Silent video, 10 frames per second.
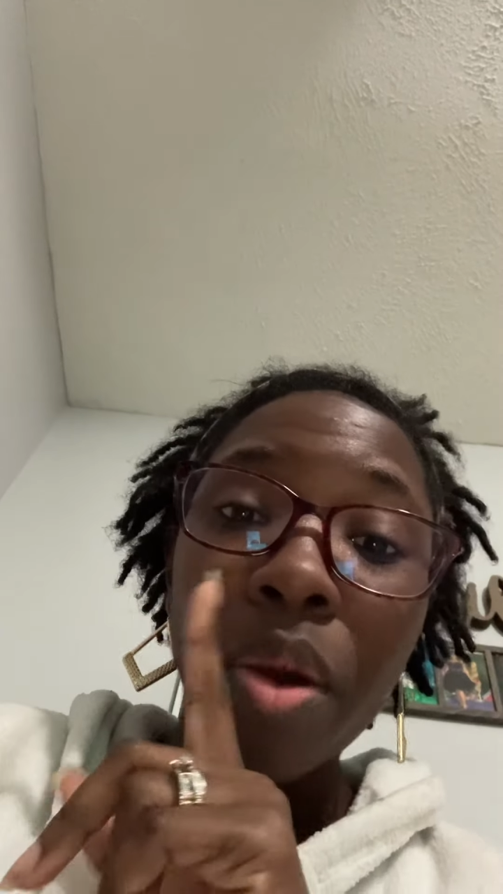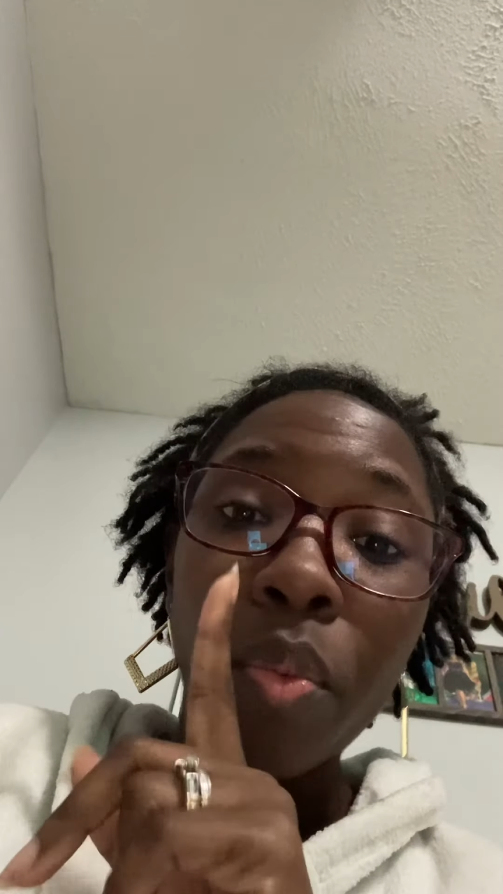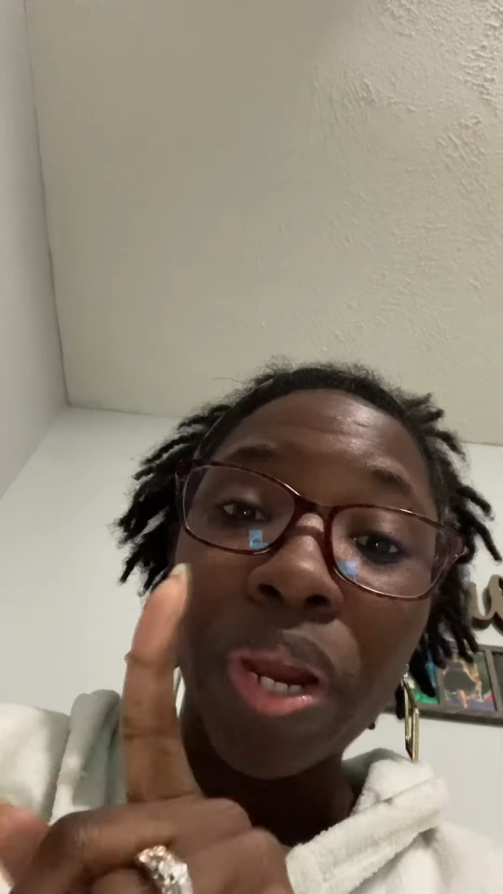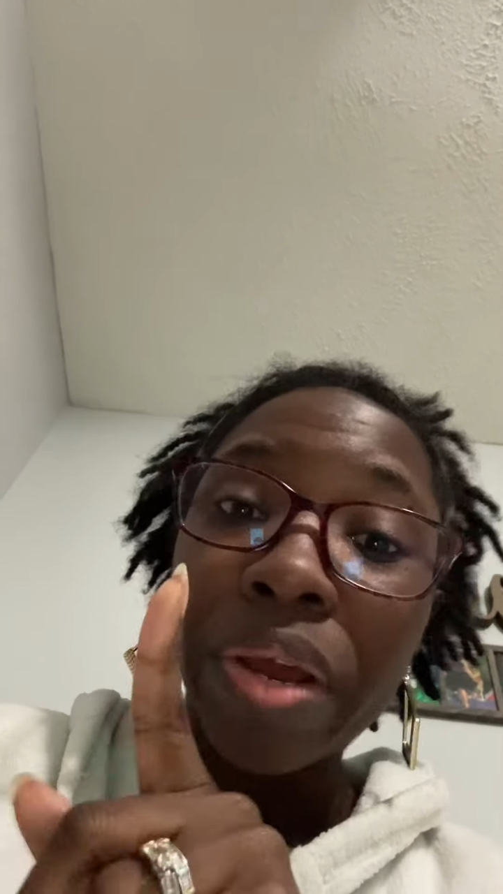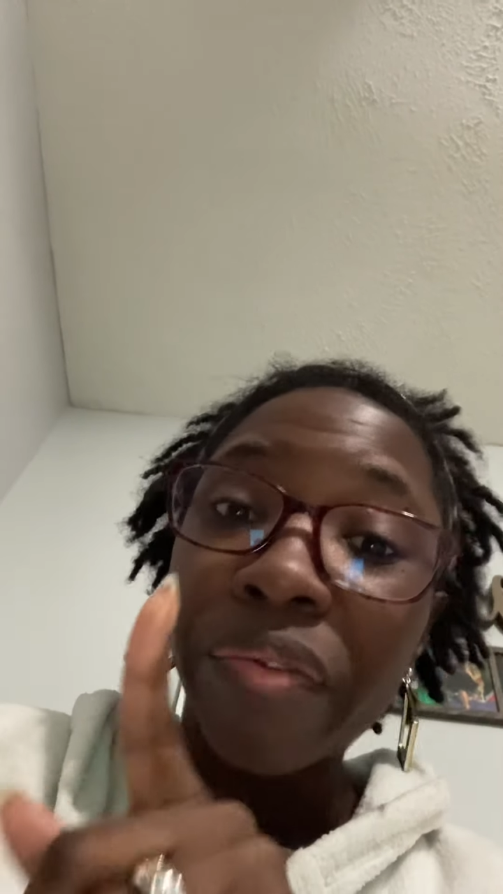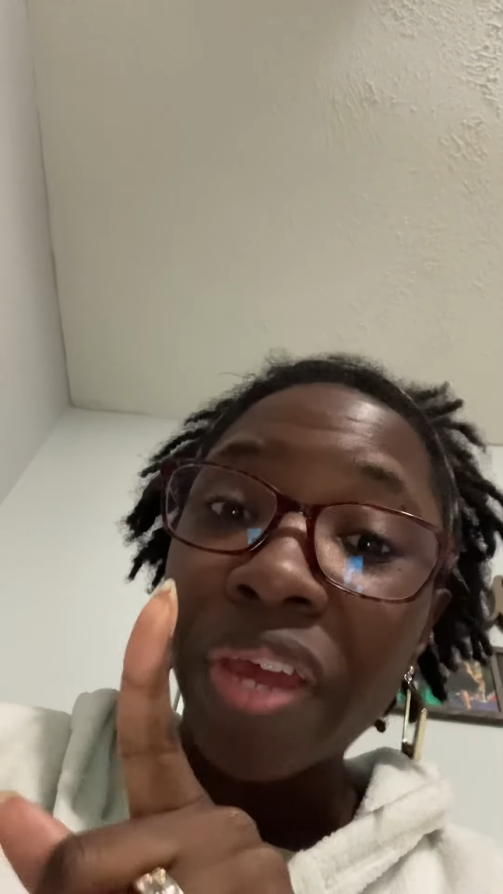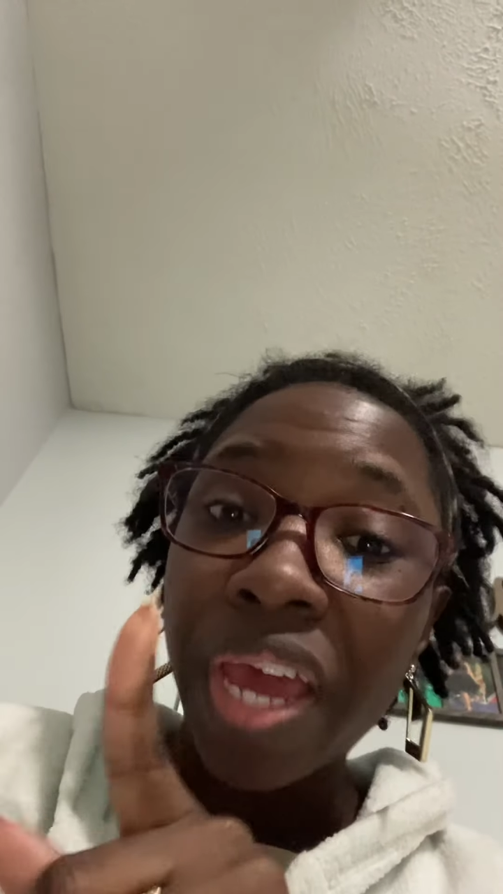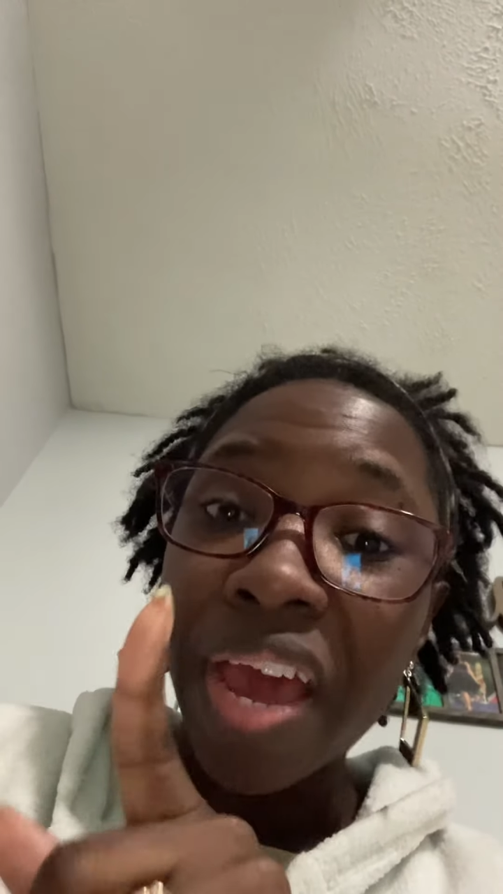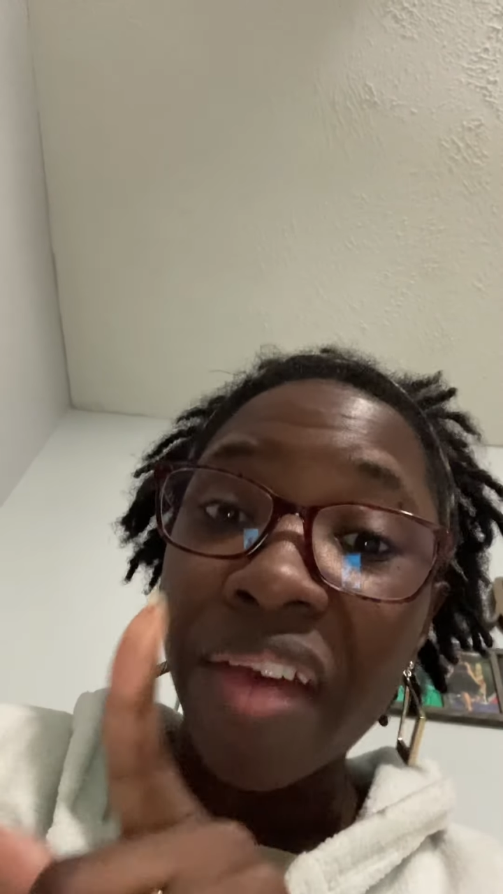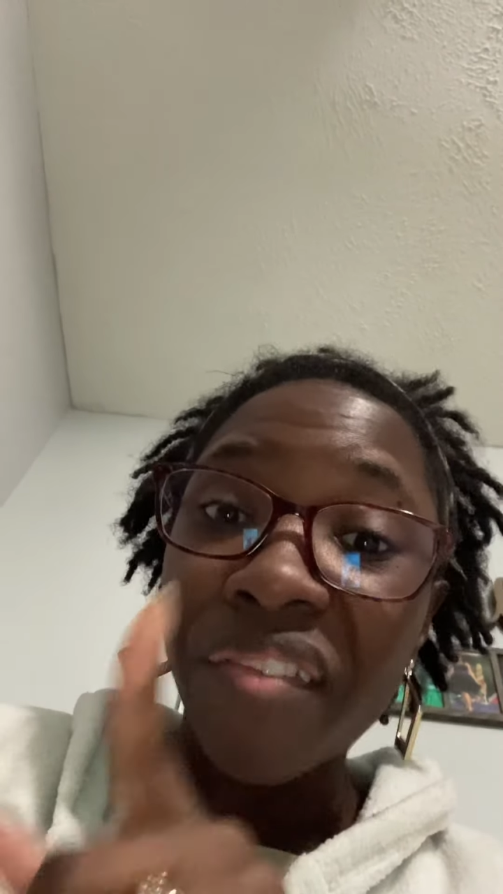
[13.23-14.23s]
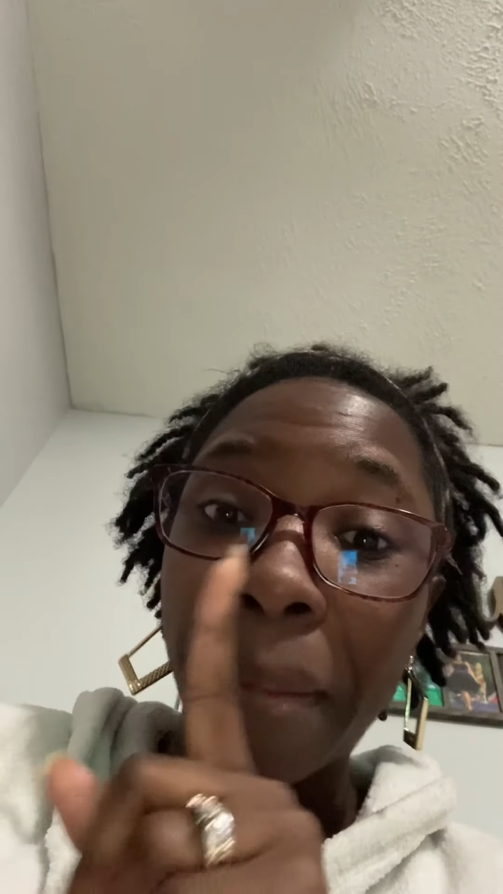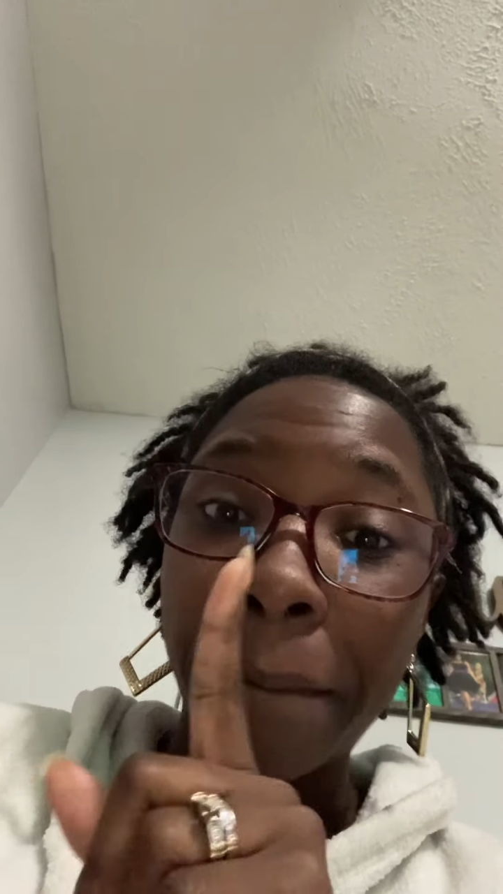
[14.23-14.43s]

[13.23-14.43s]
what if he haven't